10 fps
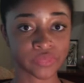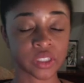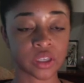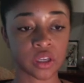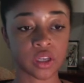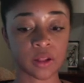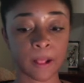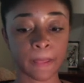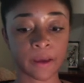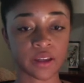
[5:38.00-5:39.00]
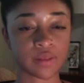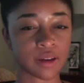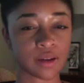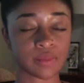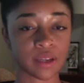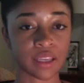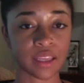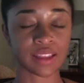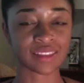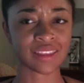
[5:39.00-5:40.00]
good amount of money,
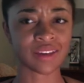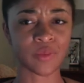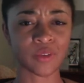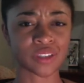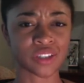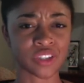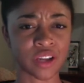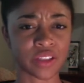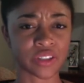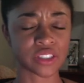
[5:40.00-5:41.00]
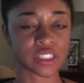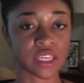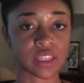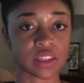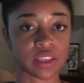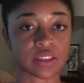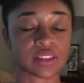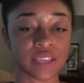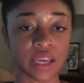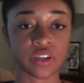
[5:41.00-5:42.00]
I think almost $100 to get these
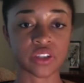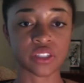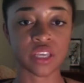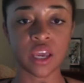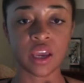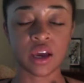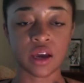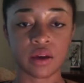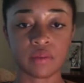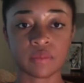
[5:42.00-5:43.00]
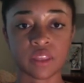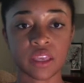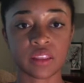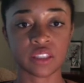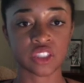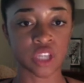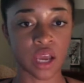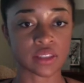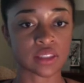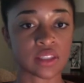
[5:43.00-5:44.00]
titers and these
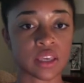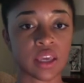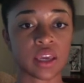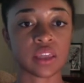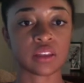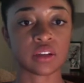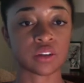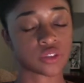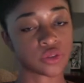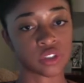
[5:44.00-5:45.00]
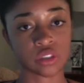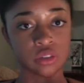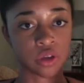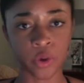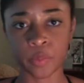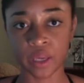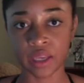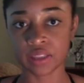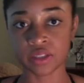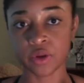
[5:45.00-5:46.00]
shots, and then also just the
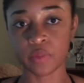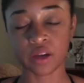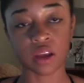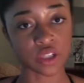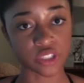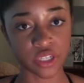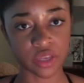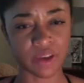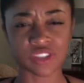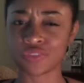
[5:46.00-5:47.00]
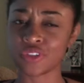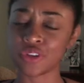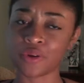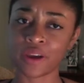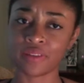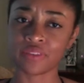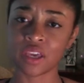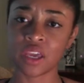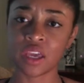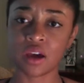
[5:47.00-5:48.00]
copay to go to my doctor. Imagine if you don't have
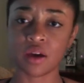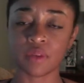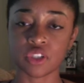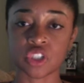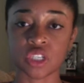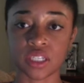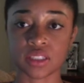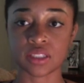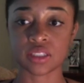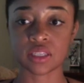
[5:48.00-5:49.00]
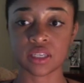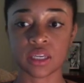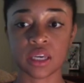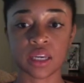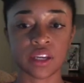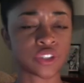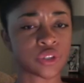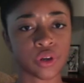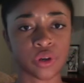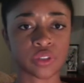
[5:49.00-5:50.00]
insurance. I guess you
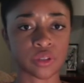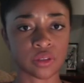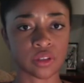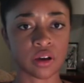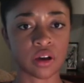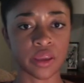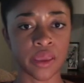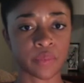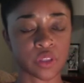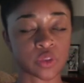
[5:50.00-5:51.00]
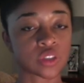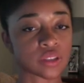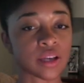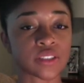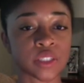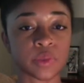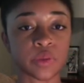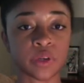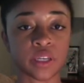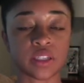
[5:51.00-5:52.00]
could go to the on campus, which is a lot cheaper,
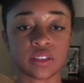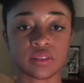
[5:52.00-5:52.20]
but